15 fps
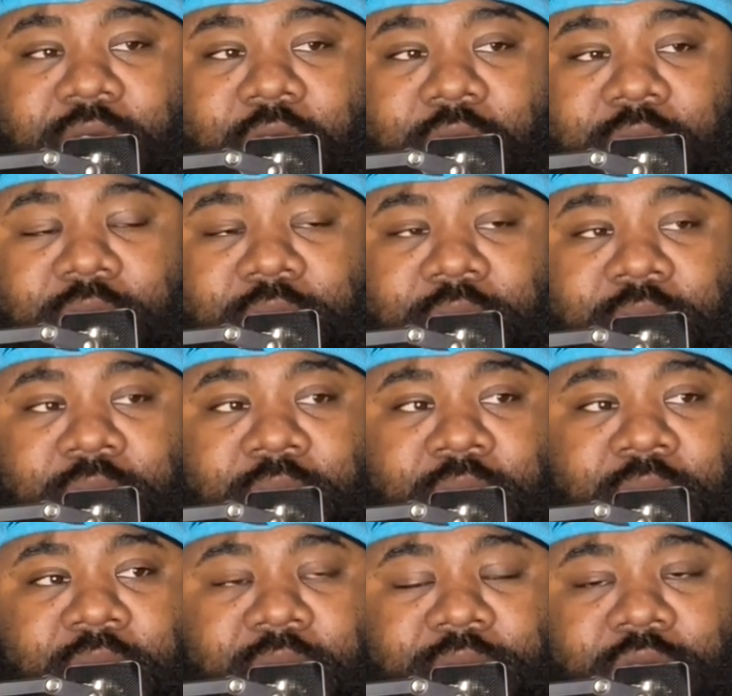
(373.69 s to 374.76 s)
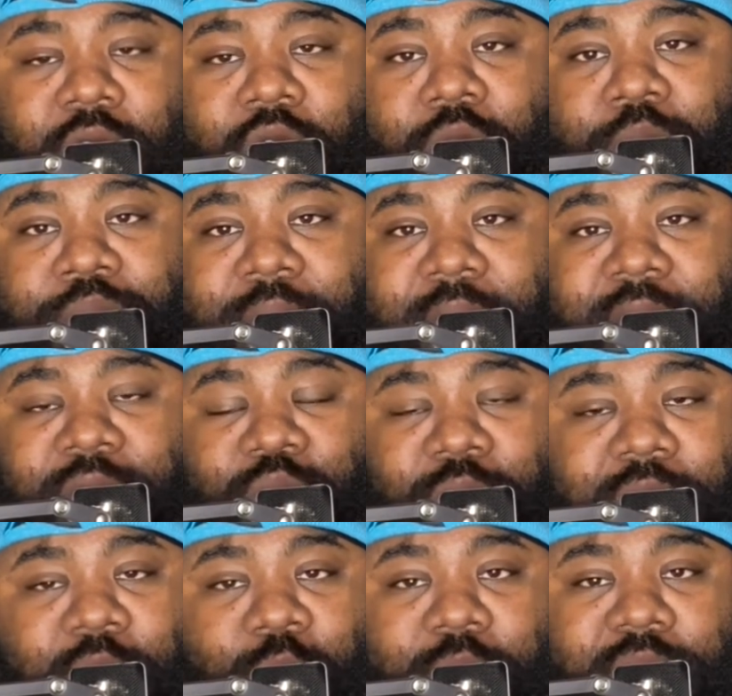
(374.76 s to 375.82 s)
calling his own plays
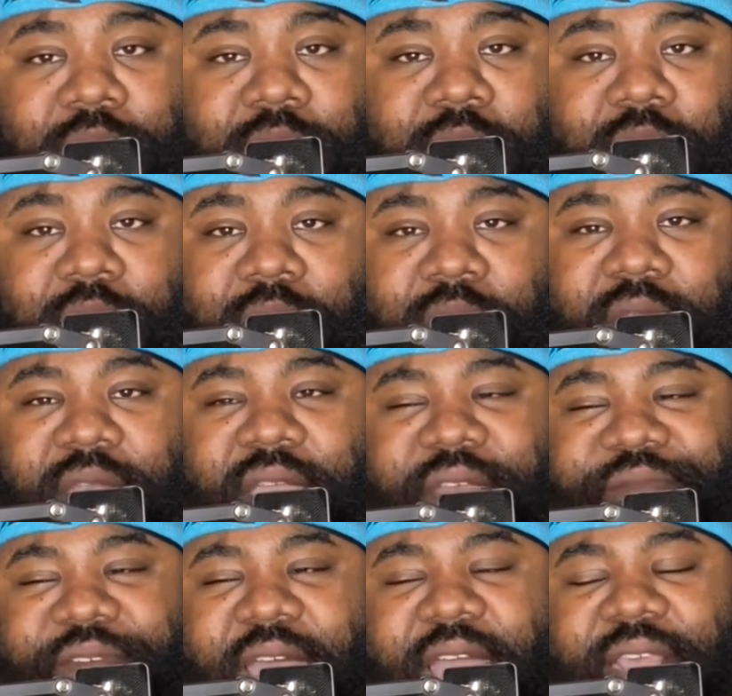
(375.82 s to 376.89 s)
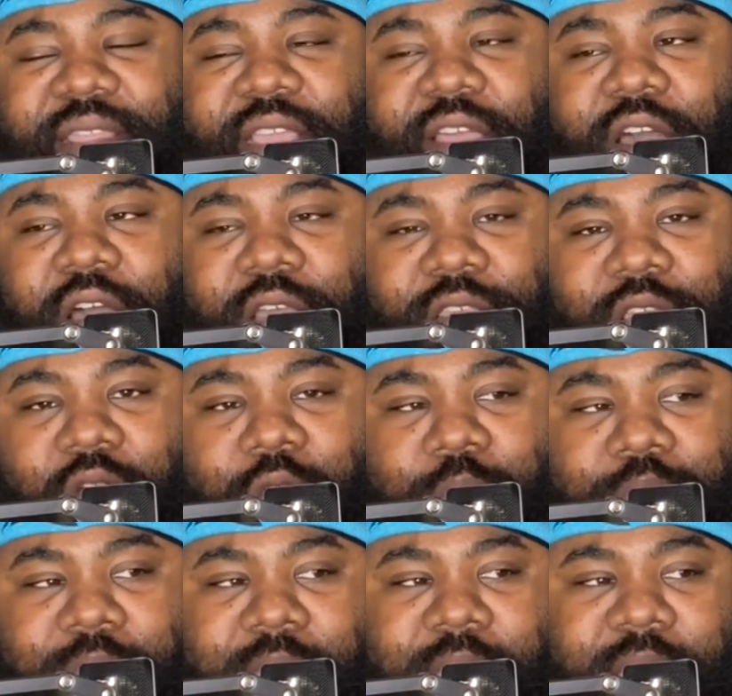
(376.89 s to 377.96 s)
when he wasn't advised to call his own
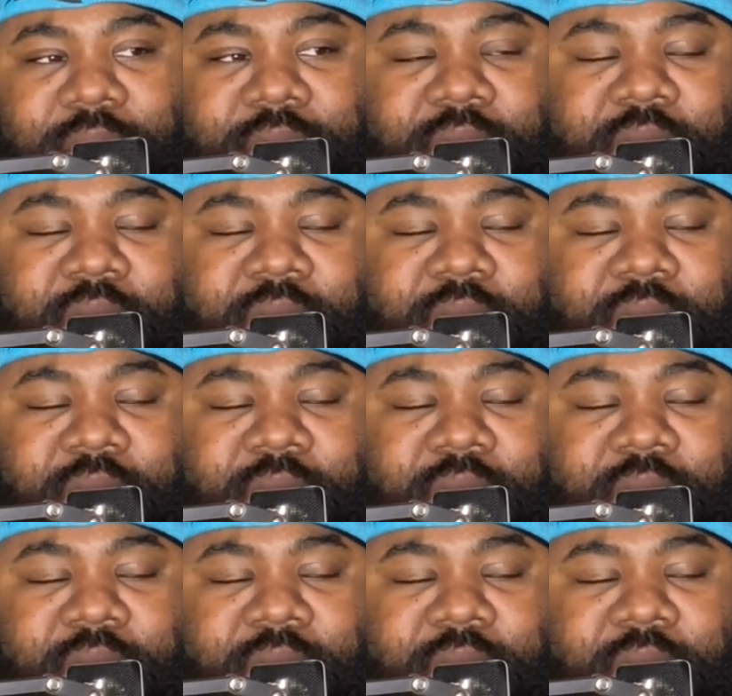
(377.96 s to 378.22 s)
plays,